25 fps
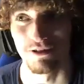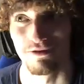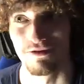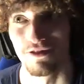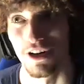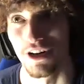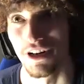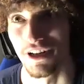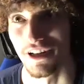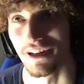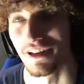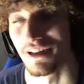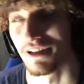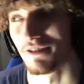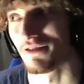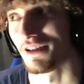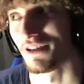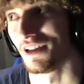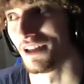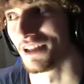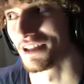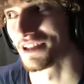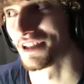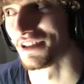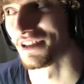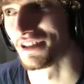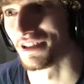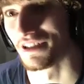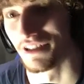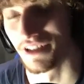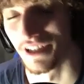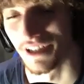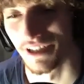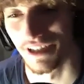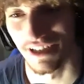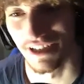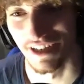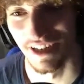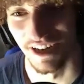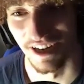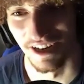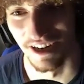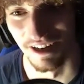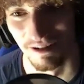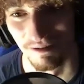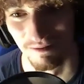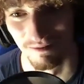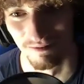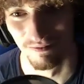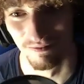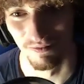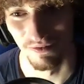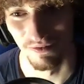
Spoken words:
funny if you listened to it.